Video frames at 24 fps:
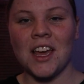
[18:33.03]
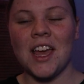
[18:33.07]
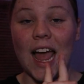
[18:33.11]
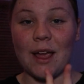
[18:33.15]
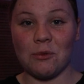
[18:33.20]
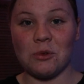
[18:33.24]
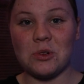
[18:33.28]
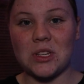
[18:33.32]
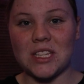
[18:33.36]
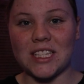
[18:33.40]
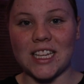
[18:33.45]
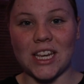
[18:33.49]
I
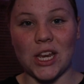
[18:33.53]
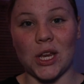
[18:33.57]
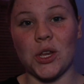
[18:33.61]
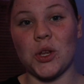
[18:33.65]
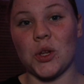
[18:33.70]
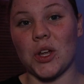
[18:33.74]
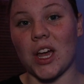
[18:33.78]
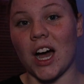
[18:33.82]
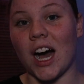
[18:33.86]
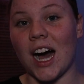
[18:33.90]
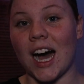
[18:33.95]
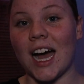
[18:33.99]
will see
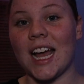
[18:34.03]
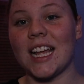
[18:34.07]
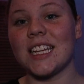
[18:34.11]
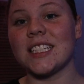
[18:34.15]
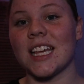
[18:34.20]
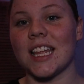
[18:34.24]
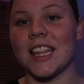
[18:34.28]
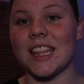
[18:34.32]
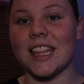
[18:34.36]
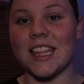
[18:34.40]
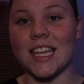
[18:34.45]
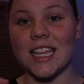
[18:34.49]
you
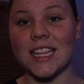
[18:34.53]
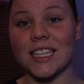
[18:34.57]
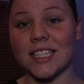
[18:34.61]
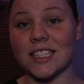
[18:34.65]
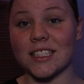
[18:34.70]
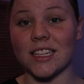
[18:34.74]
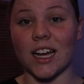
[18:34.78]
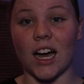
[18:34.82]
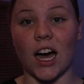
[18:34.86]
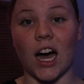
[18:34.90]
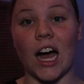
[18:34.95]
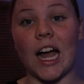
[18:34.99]
guys this
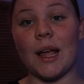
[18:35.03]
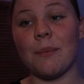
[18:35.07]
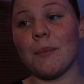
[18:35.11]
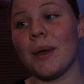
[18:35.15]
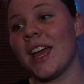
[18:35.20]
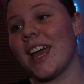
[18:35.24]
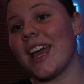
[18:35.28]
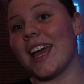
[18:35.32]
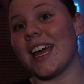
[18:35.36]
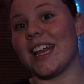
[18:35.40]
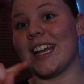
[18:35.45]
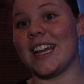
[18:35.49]
time
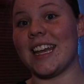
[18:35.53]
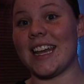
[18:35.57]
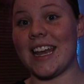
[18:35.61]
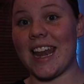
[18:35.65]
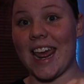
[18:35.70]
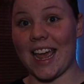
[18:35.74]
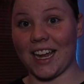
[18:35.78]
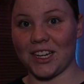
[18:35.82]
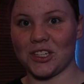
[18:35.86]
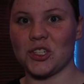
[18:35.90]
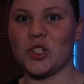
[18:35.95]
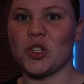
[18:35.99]

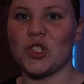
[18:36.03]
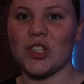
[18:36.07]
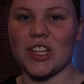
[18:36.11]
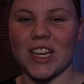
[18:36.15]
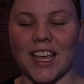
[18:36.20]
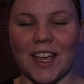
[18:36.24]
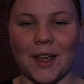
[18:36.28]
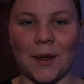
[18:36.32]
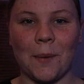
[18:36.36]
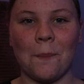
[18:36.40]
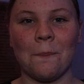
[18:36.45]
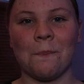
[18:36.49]
next
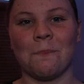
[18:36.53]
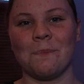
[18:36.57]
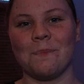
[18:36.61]
year.